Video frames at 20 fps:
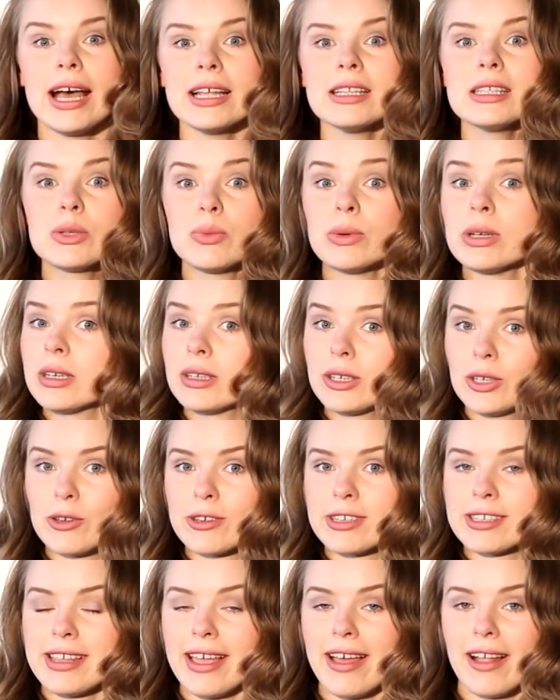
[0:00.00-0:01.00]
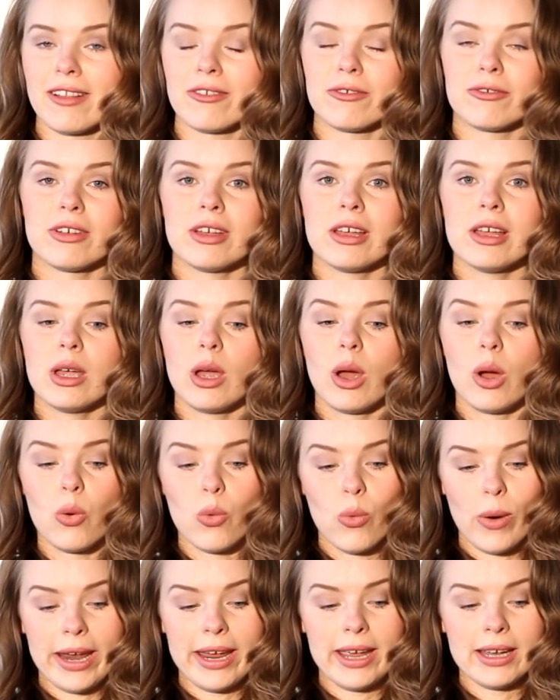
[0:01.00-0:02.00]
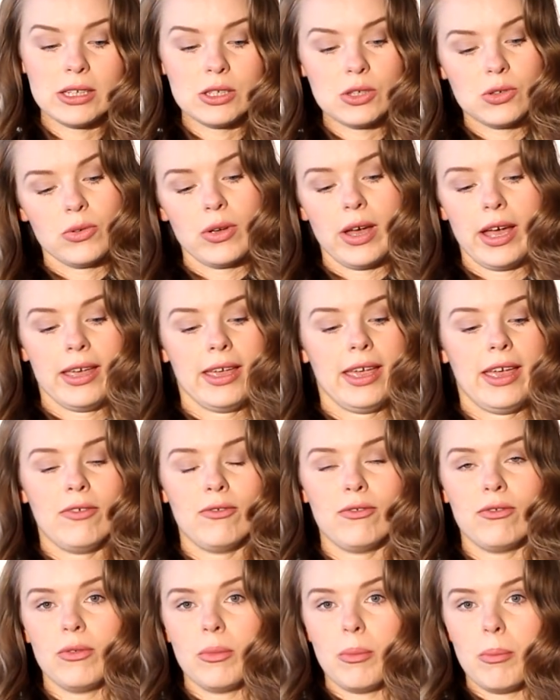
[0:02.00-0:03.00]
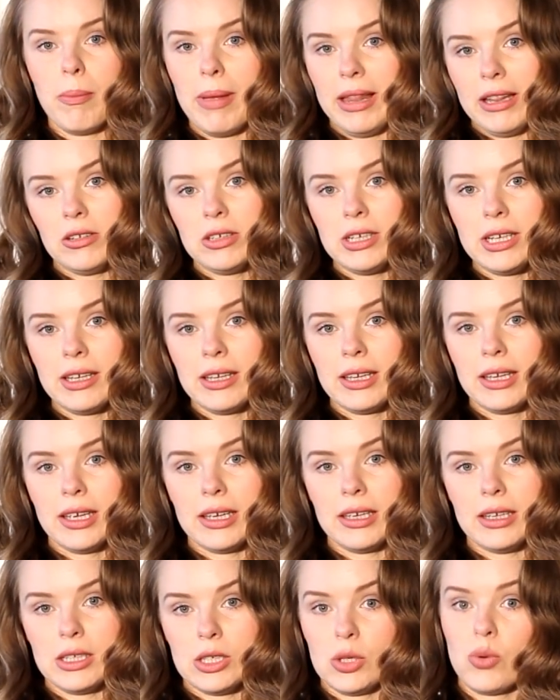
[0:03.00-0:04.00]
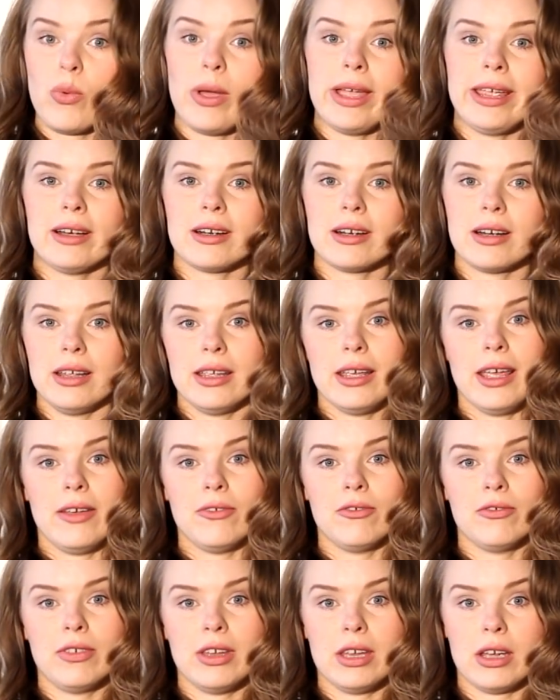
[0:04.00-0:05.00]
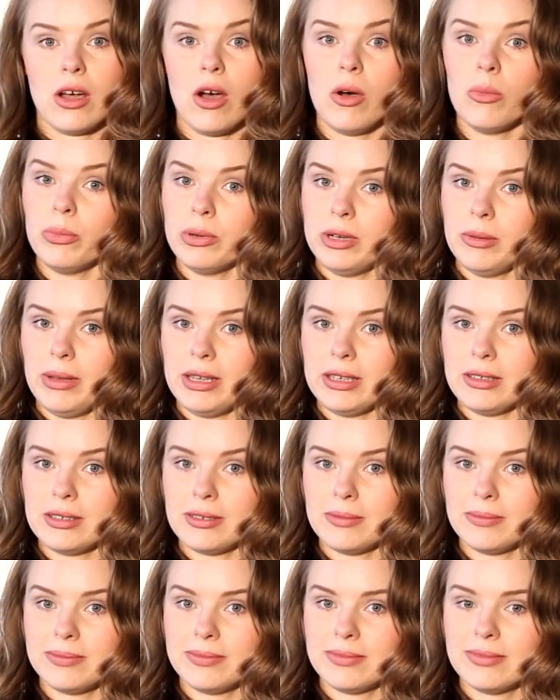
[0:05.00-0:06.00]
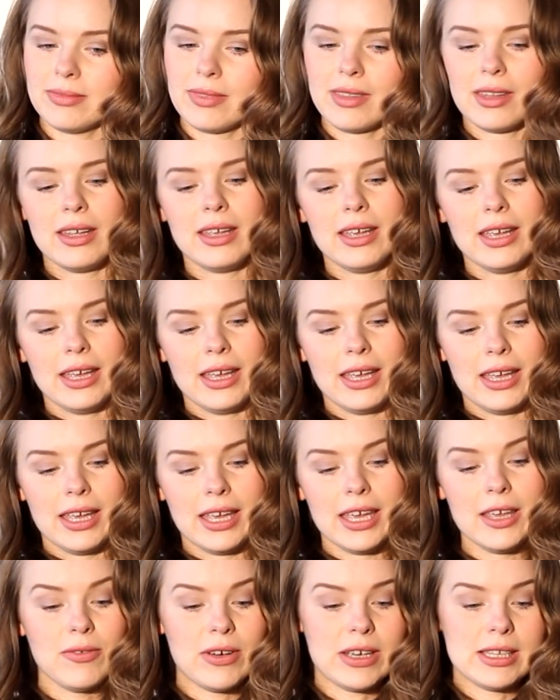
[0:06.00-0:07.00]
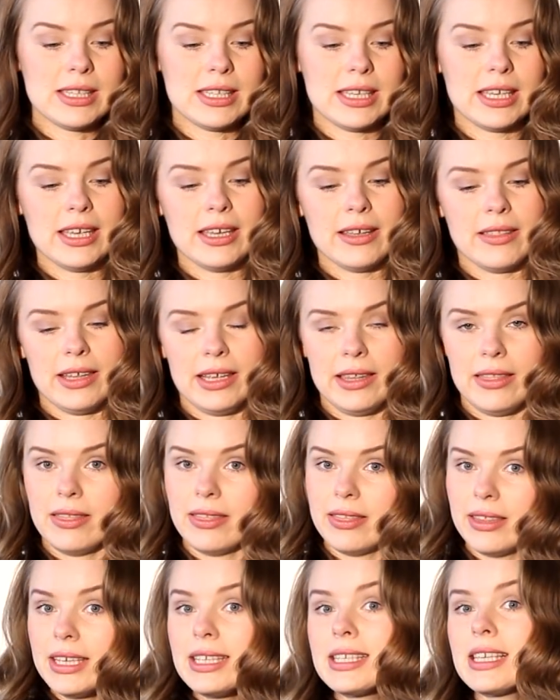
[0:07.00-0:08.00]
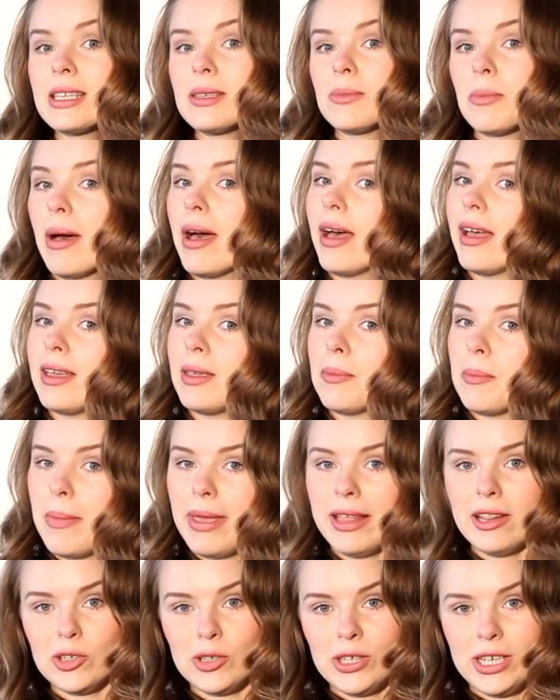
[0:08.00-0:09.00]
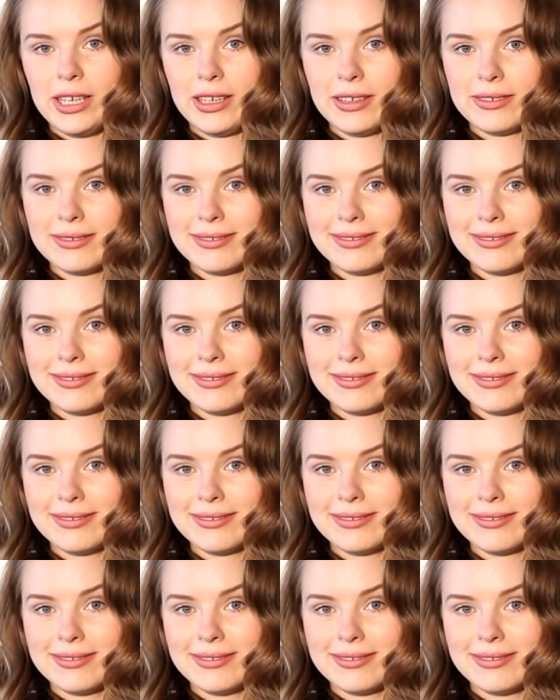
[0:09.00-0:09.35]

answer yourself, where do I have melody and where I have accompaniment? If I see that this is my melody,